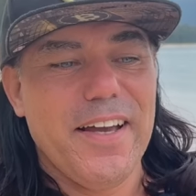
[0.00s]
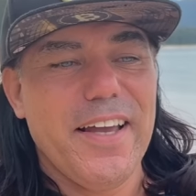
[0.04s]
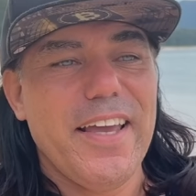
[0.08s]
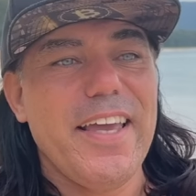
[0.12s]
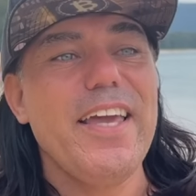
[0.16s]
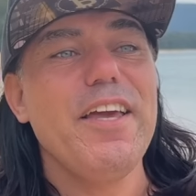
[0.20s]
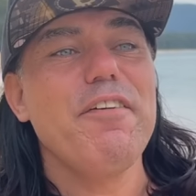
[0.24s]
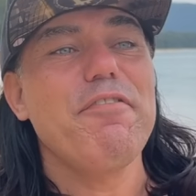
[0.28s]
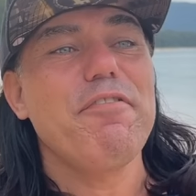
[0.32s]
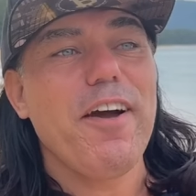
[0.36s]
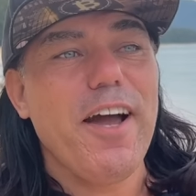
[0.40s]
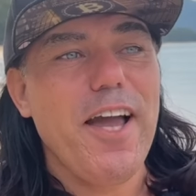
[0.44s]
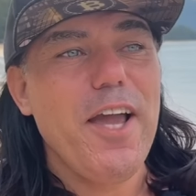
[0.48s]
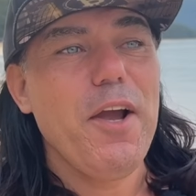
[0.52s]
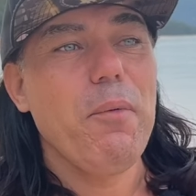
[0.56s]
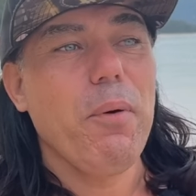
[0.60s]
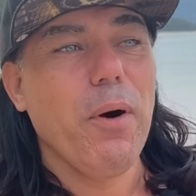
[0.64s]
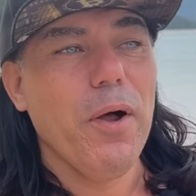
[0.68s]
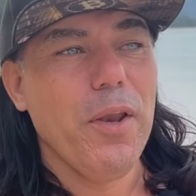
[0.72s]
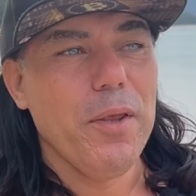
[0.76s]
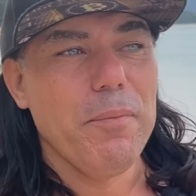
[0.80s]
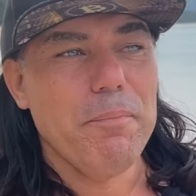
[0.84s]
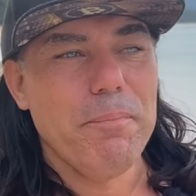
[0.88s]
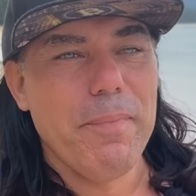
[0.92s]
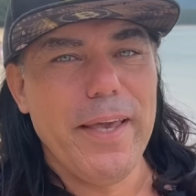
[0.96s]
if I
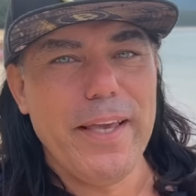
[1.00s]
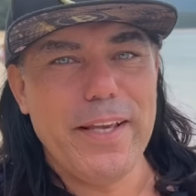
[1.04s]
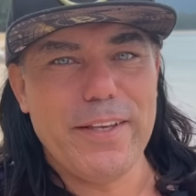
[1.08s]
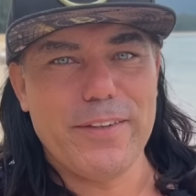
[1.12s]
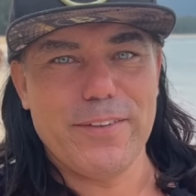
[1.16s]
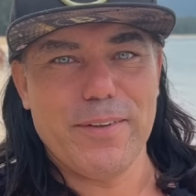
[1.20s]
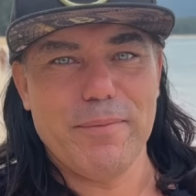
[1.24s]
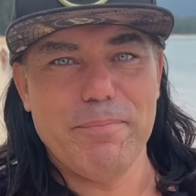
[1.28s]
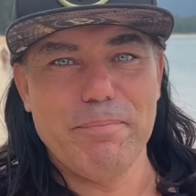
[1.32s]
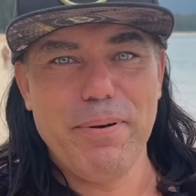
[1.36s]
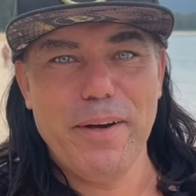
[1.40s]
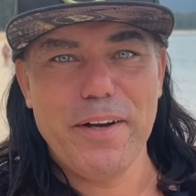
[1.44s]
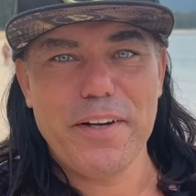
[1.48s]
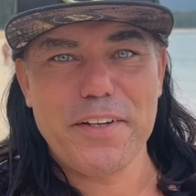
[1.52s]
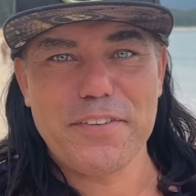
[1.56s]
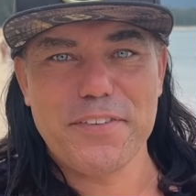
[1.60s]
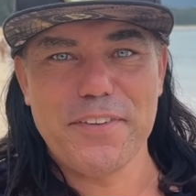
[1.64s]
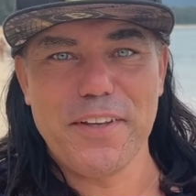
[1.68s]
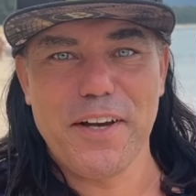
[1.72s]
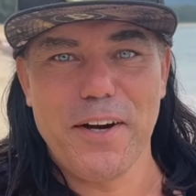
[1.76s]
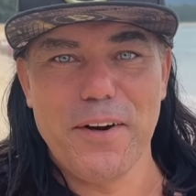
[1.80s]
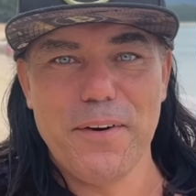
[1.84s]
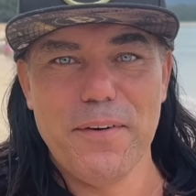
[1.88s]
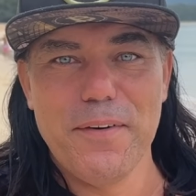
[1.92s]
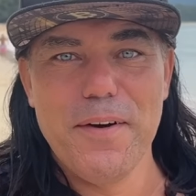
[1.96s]
want to make some bucks
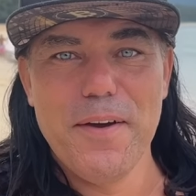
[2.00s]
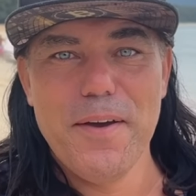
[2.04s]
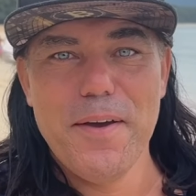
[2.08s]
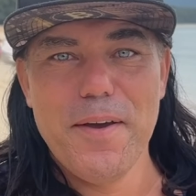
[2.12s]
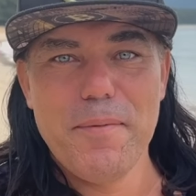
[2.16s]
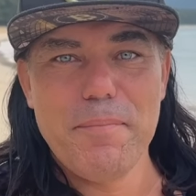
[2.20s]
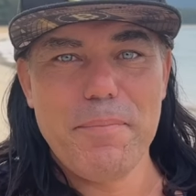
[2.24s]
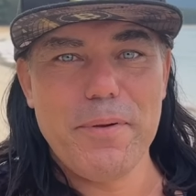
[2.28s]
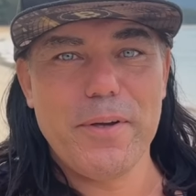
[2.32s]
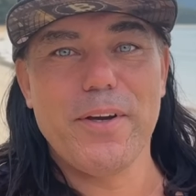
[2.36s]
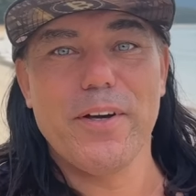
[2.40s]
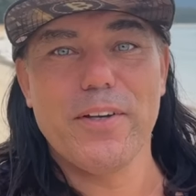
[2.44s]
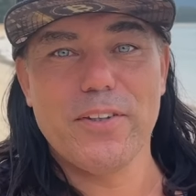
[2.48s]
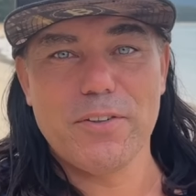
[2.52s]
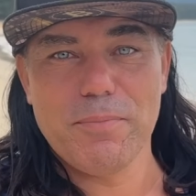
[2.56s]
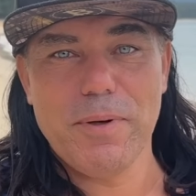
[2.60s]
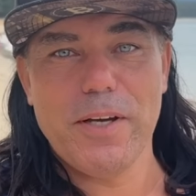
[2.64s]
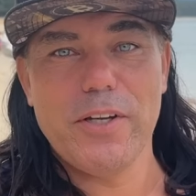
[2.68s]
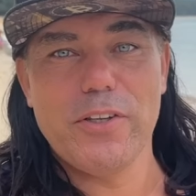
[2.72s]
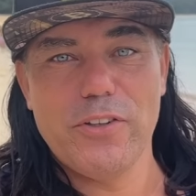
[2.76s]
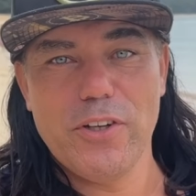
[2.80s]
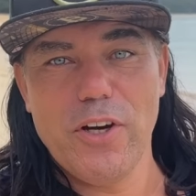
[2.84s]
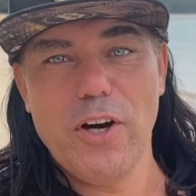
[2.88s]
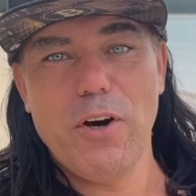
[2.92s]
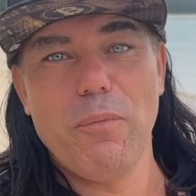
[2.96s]
now, because
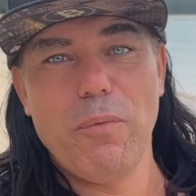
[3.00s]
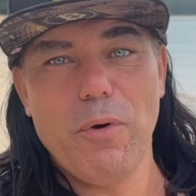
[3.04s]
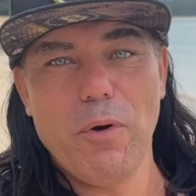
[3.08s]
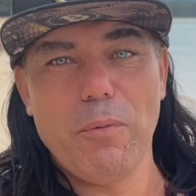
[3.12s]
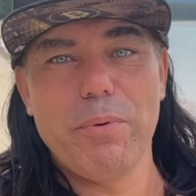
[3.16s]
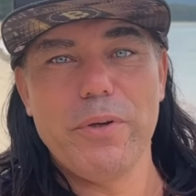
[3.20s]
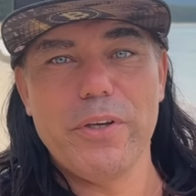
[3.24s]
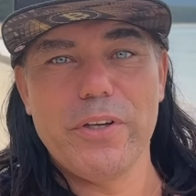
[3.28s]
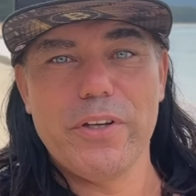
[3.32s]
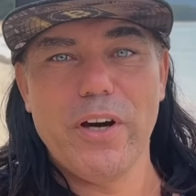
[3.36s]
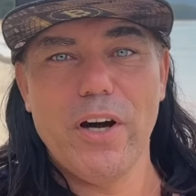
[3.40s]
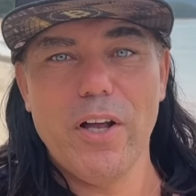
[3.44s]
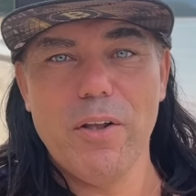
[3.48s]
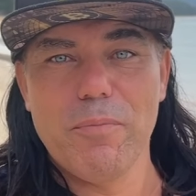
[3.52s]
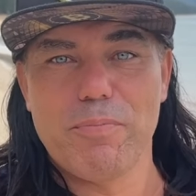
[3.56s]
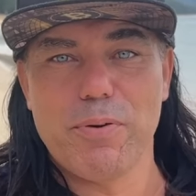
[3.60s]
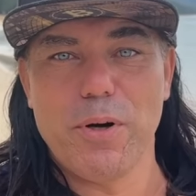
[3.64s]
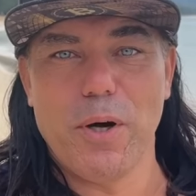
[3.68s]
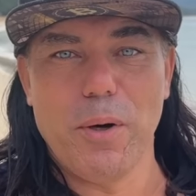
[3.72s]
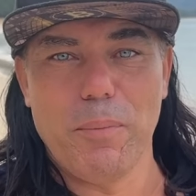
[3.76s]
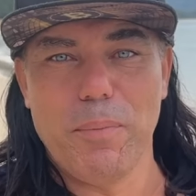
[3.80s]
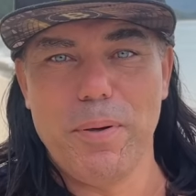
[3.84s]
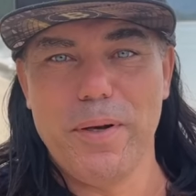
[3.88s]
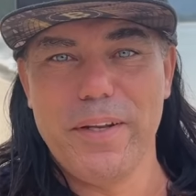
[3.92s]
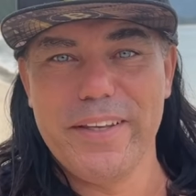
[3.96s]
my job will be gone
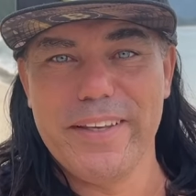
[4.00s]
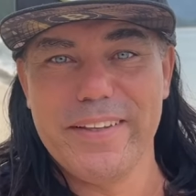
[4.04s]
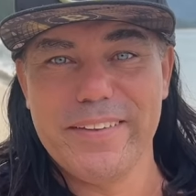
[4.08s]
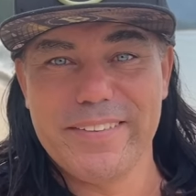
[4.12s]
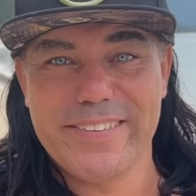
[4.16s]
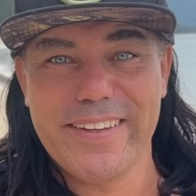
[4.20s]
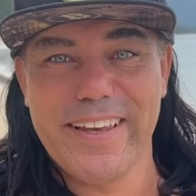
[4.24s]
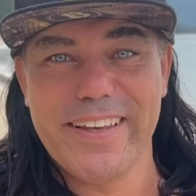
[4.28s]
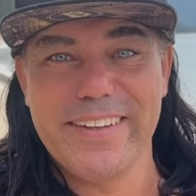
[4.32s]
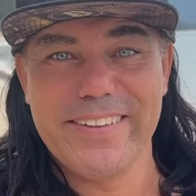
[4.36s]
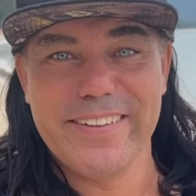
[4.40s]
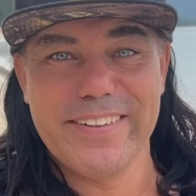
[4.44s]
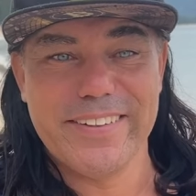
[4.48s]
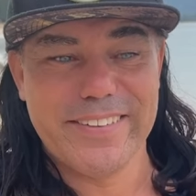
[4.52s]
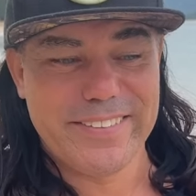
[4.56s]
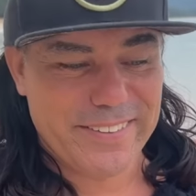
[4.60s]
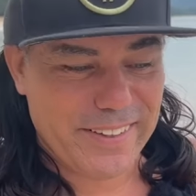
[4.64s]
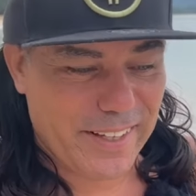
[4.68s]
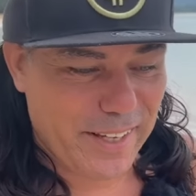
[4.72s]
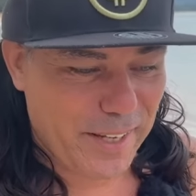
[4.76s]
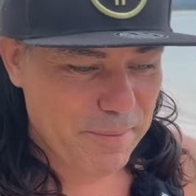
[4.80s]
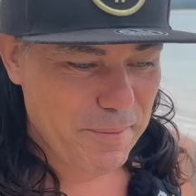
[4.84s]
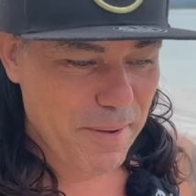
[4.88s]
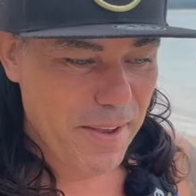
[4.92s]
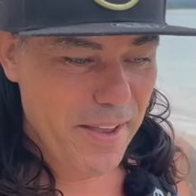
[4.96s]
probably in 10 years'
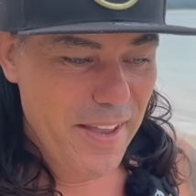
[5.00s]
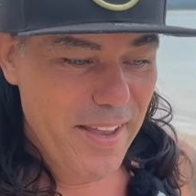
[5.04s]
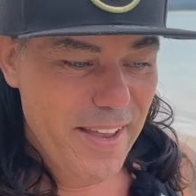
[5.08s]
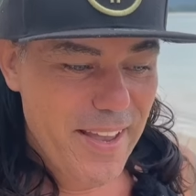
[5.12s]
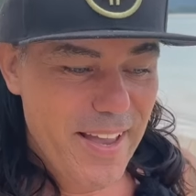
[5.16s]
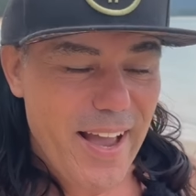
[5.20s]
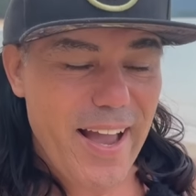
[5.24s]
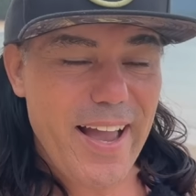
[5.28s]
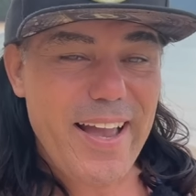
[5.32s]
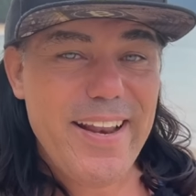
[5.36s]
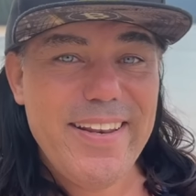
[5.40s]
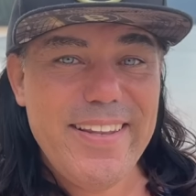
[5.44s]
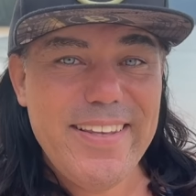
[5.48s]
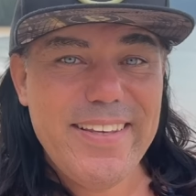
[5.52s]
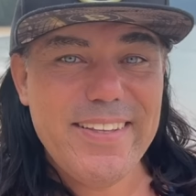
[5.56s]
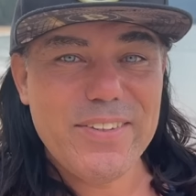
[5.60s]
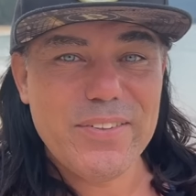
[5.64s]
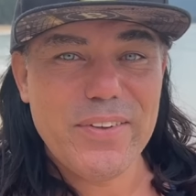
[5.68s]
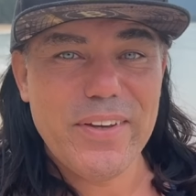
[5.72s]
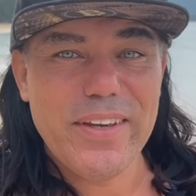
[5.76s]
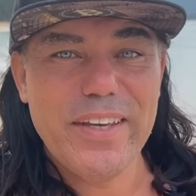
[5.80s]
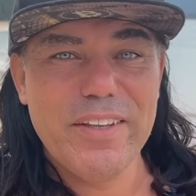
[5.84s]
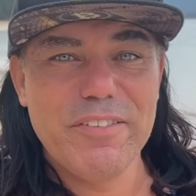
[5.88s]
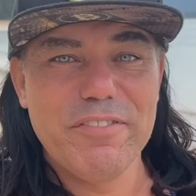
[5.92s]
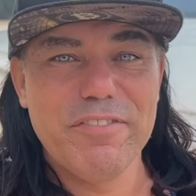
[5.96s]
time, I need
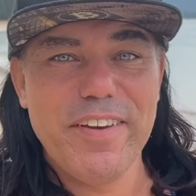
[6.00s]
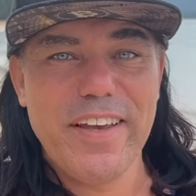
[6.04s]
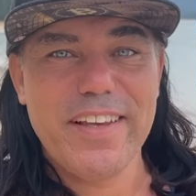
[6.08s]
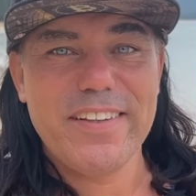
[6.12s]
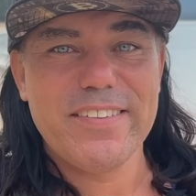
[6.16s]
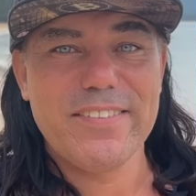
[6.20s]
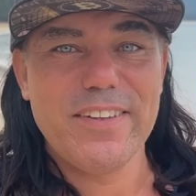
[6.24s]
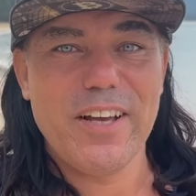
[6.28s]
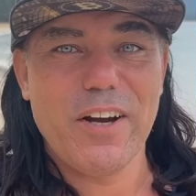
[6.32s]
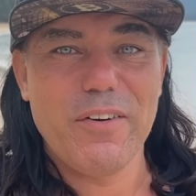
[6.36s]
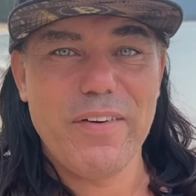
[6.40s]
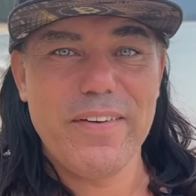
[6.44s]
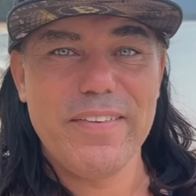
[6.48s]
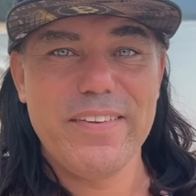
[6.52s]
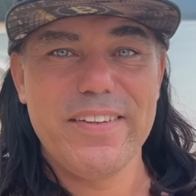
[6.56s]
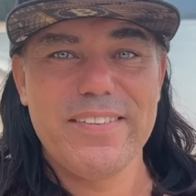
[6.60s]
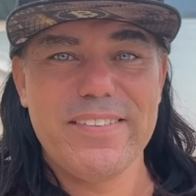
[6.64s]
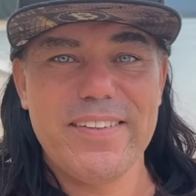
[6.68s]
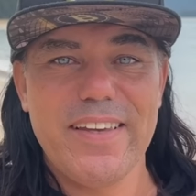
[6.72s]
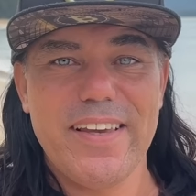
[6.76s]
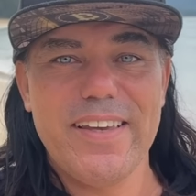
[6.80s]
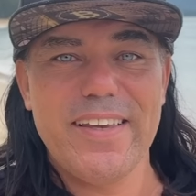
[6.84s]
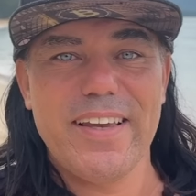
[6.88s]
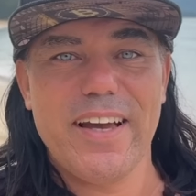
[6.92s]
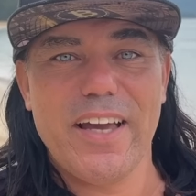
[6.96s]
to invest now in
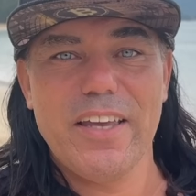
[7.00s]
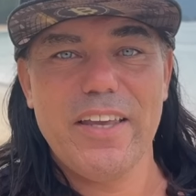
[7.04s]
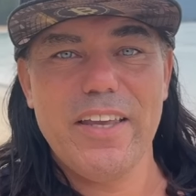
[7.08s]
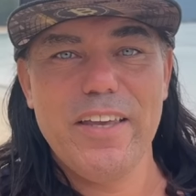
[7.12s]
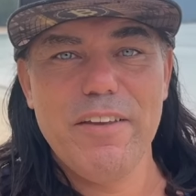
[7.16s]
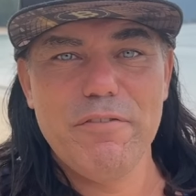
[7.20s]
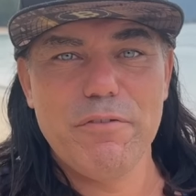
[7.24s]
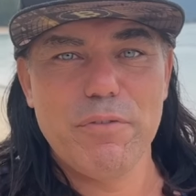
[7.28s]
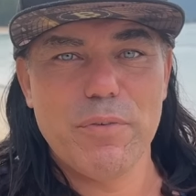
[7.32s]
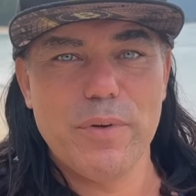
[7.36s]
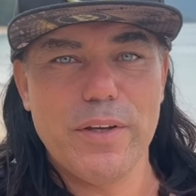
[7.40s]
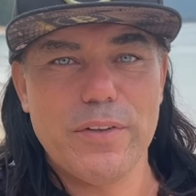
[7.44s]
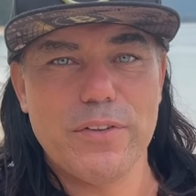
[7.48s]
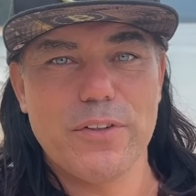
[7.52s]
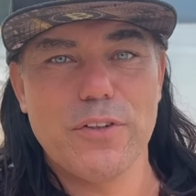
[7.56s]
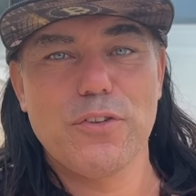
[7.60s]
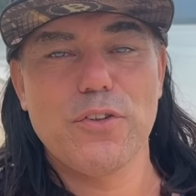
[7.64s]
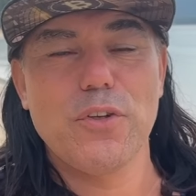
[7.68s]
these AI influencers.